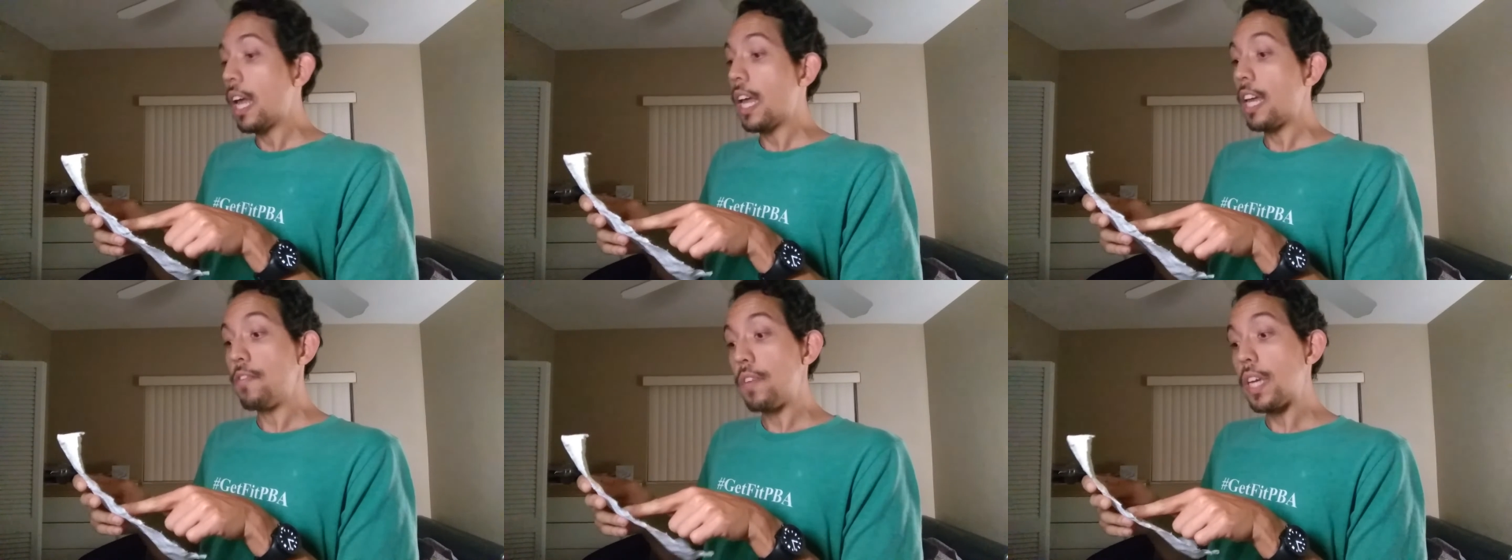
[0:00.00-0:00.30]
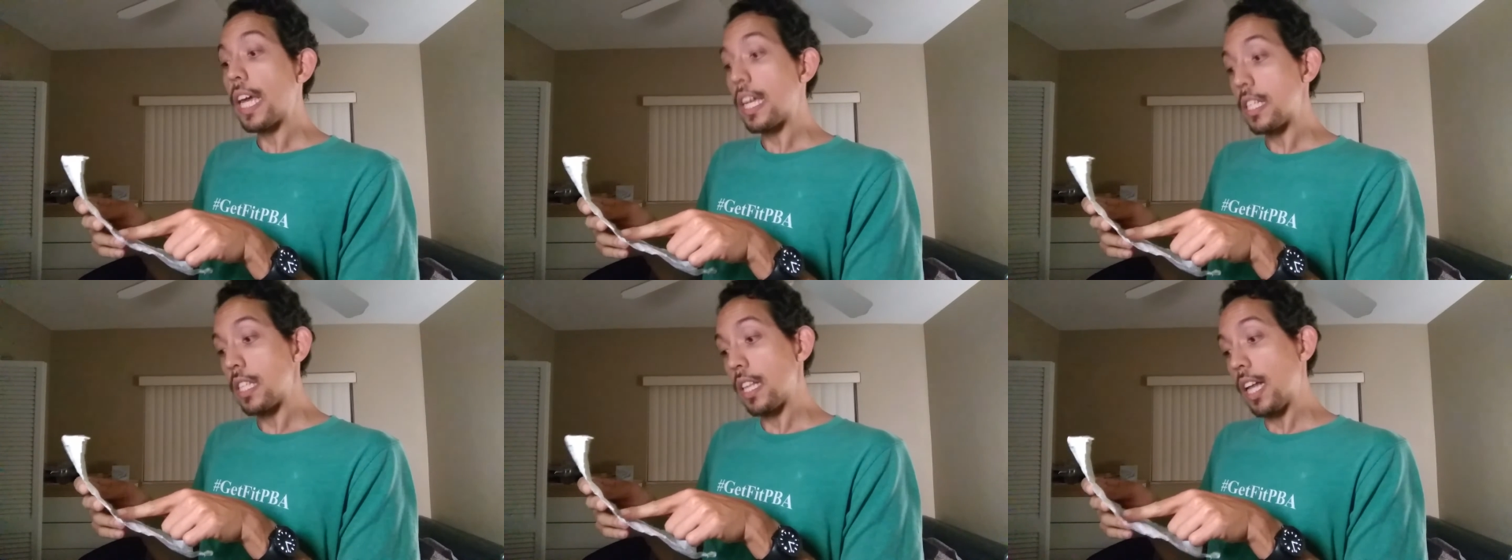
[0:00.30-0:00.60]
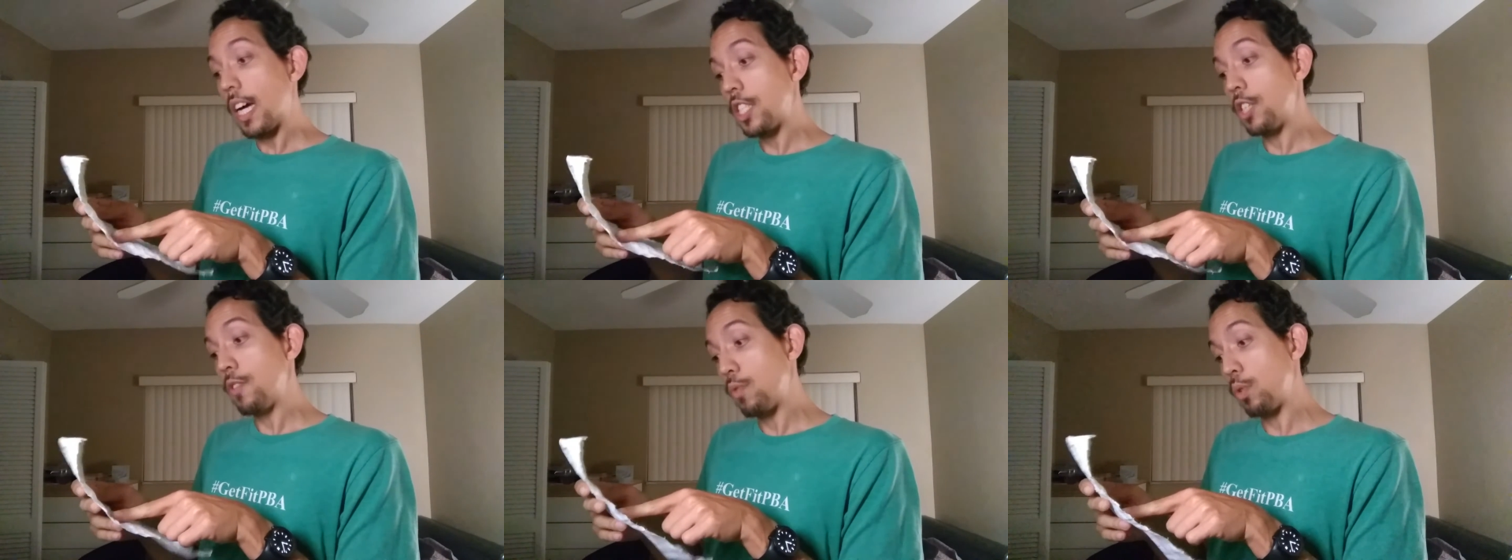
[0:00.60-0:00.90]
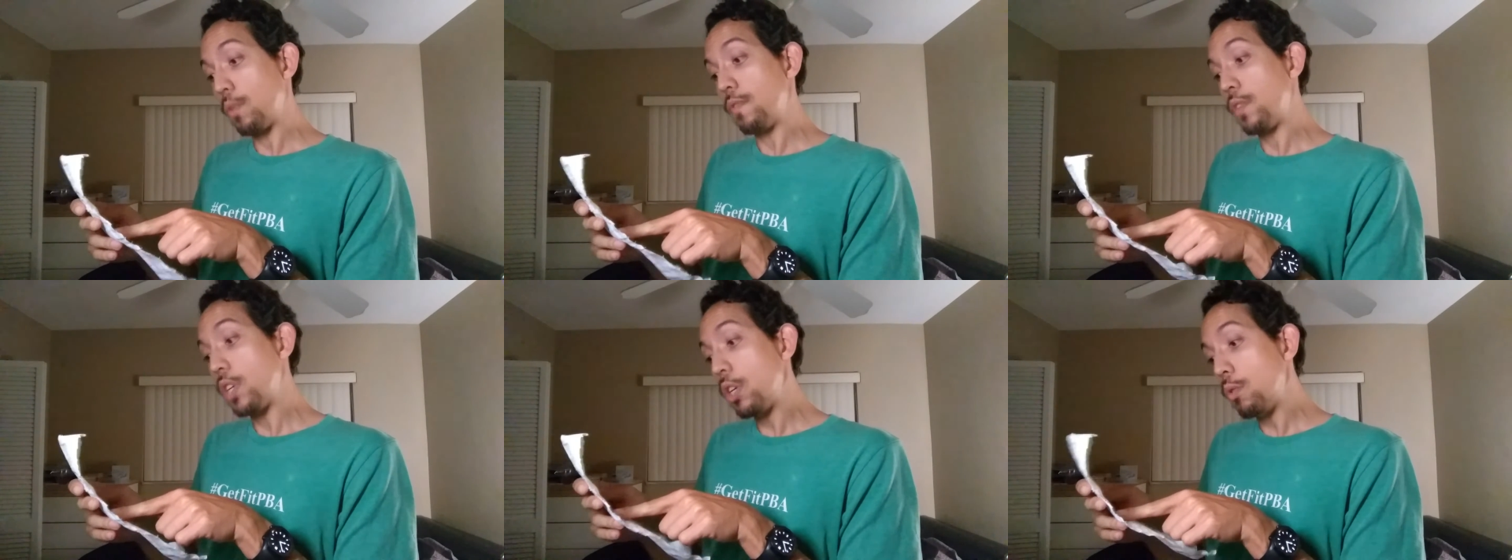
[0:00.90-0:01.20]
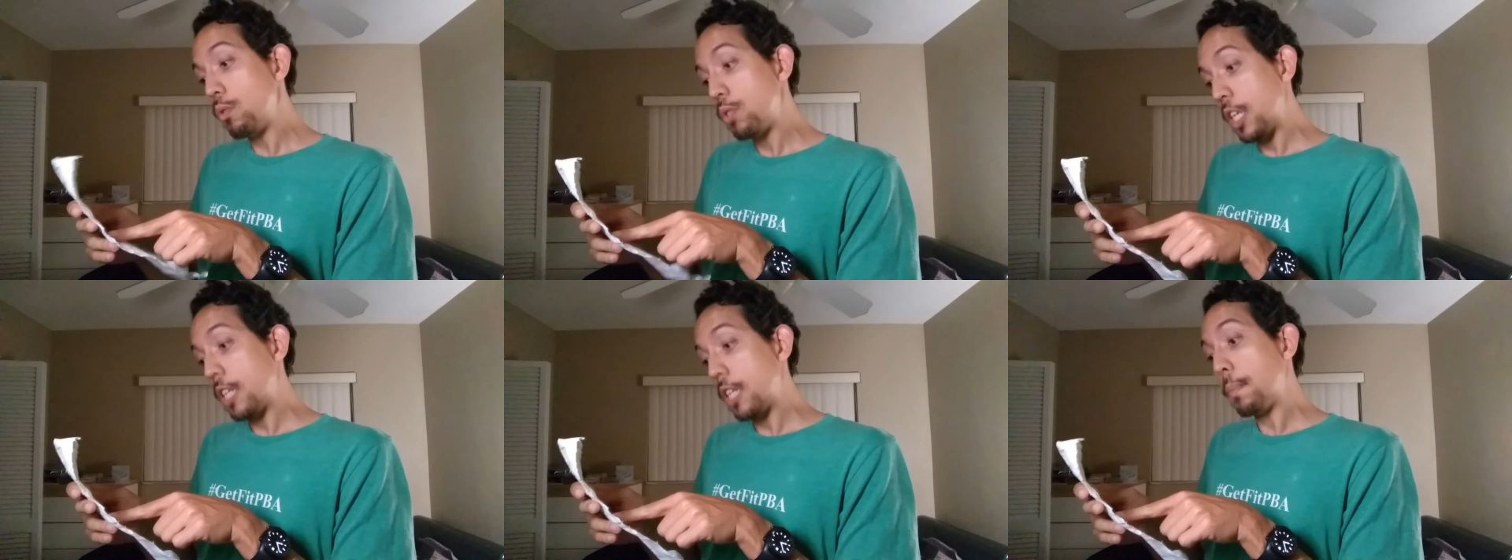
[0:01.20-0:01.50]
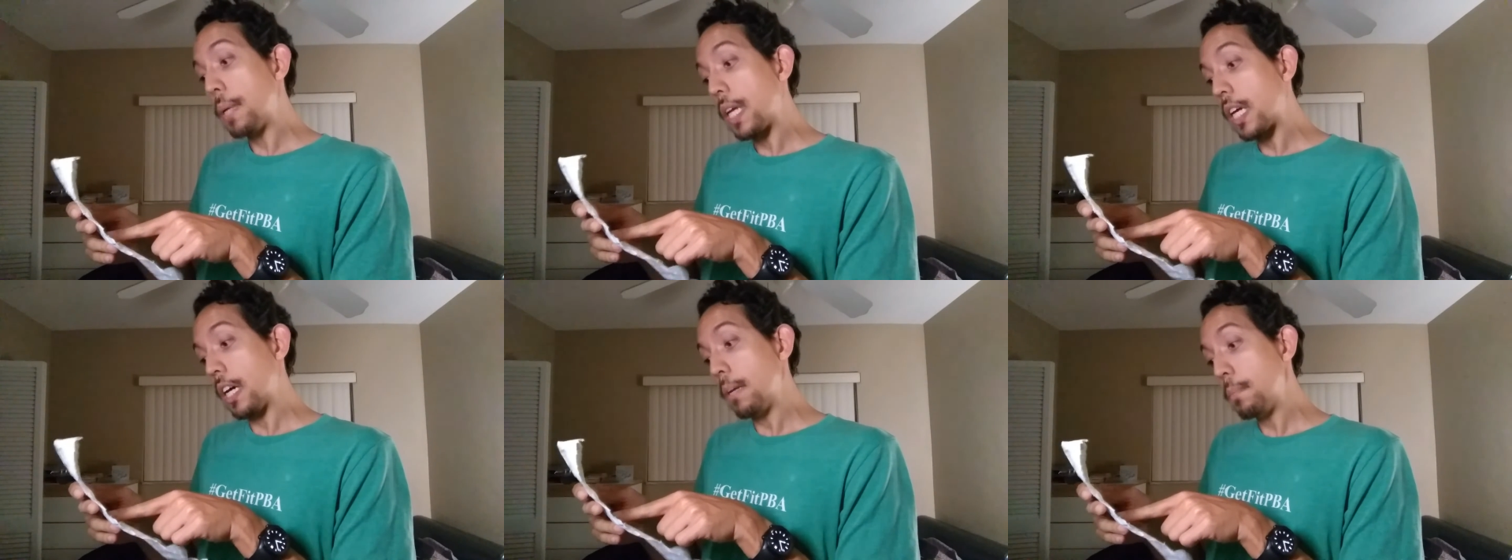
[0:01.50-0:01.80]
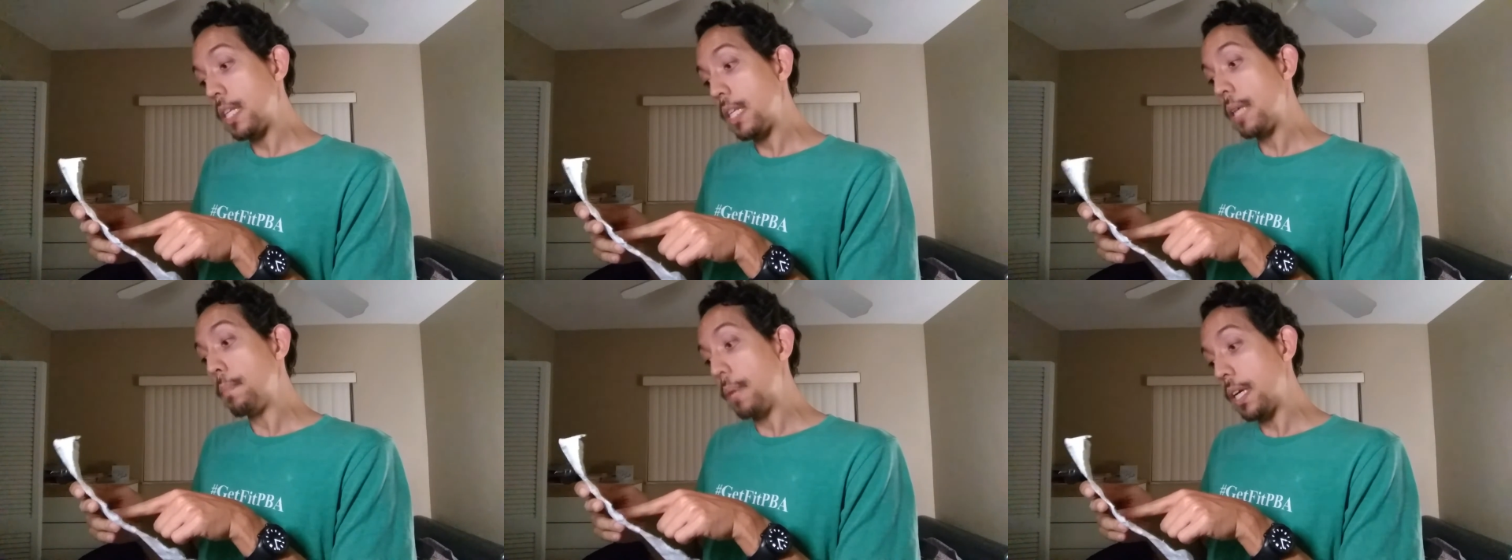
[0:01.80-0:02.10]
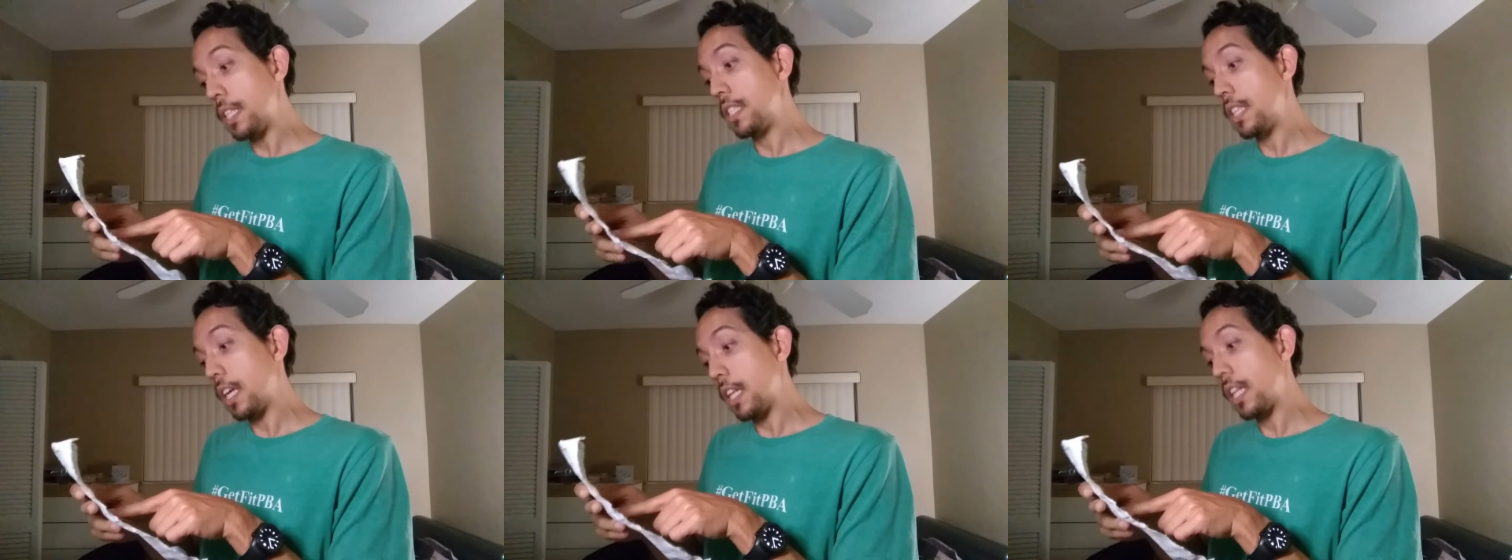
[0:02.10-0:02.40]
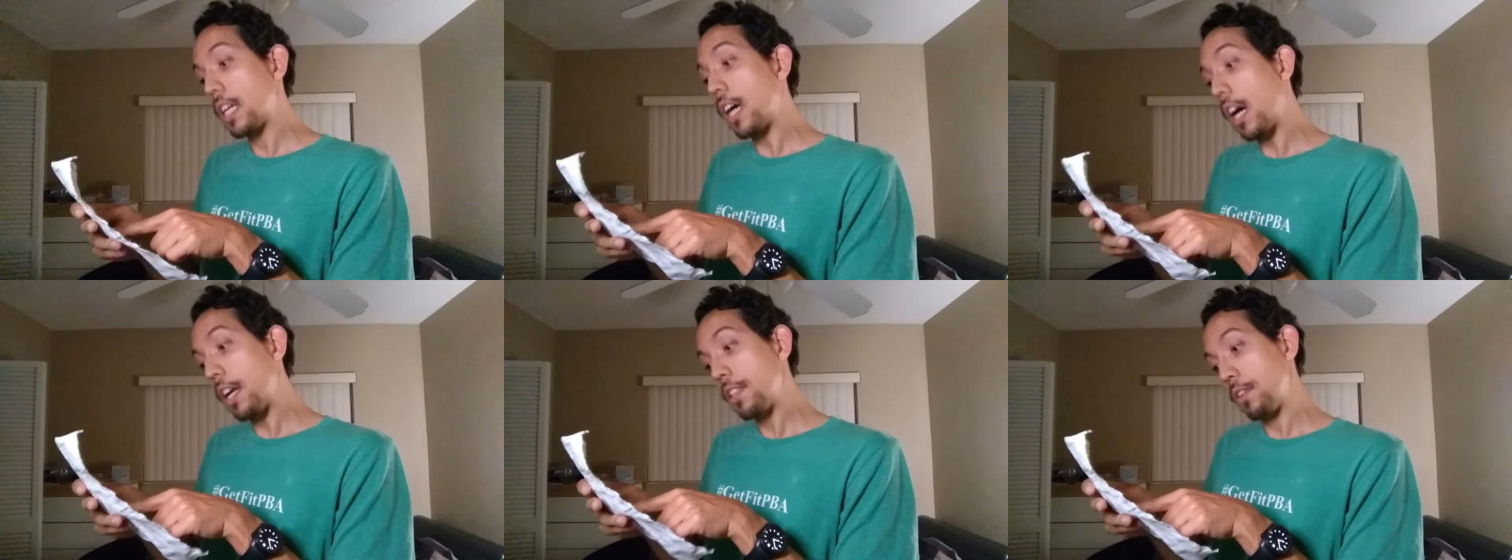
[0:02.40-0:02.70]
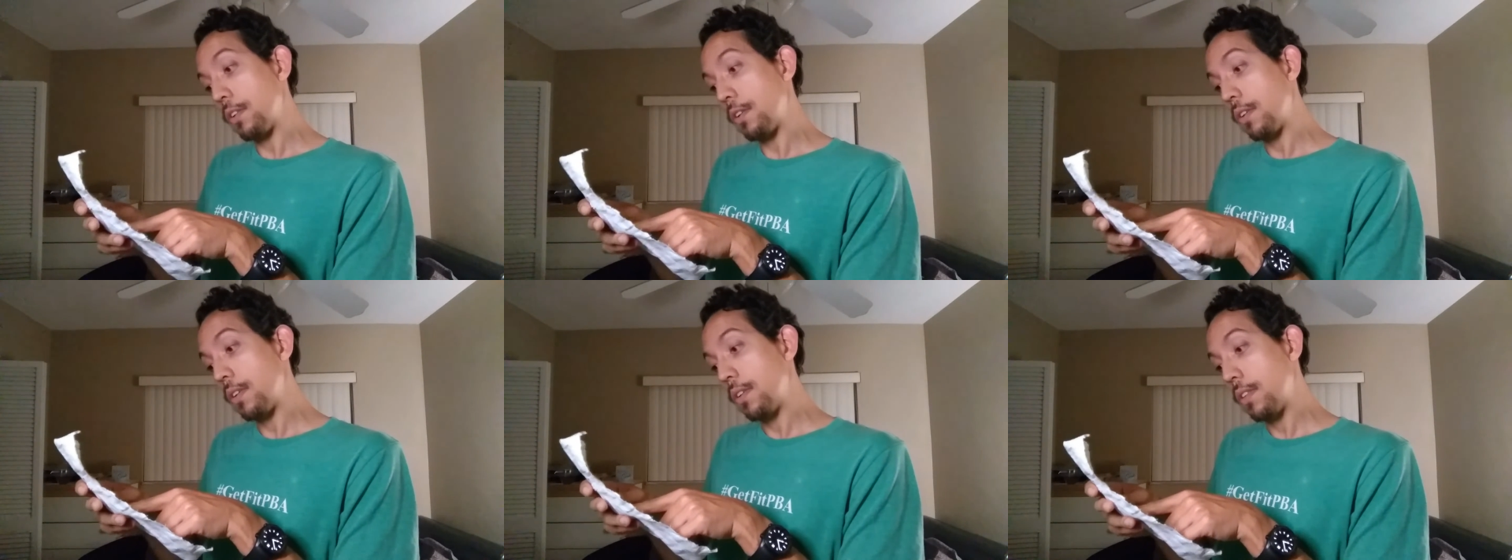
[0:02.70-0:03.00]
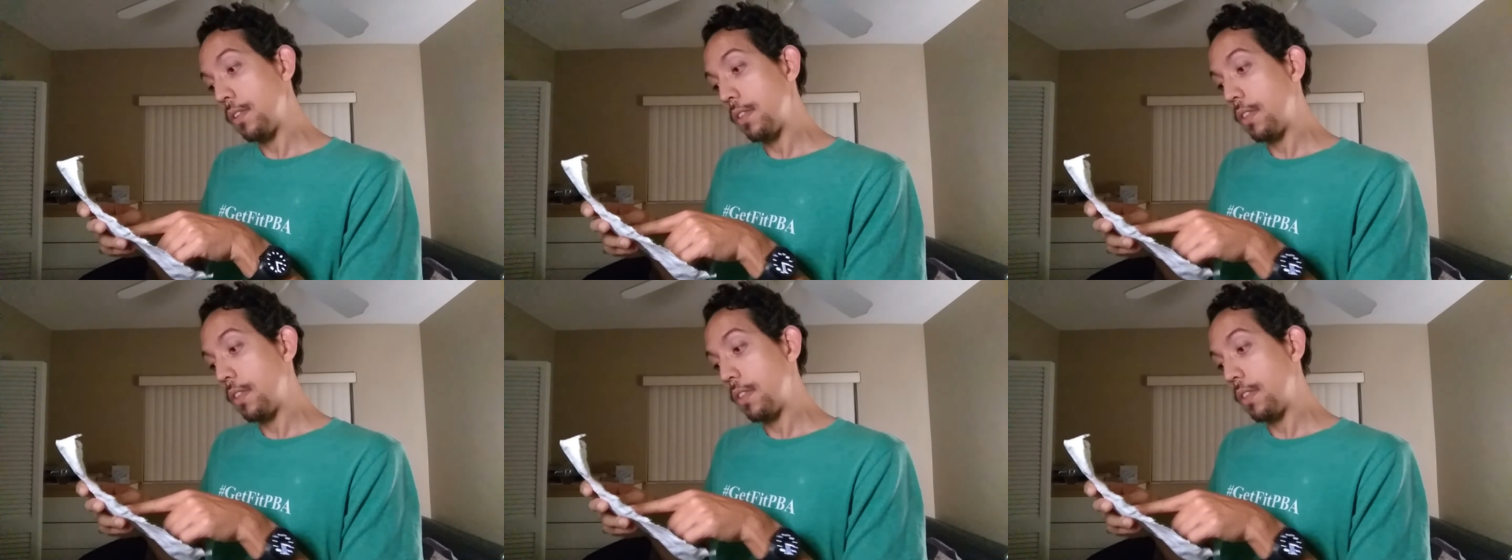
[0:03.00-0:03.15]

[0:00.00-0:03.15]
if he gets lots of reviews and becomes a best-selling author.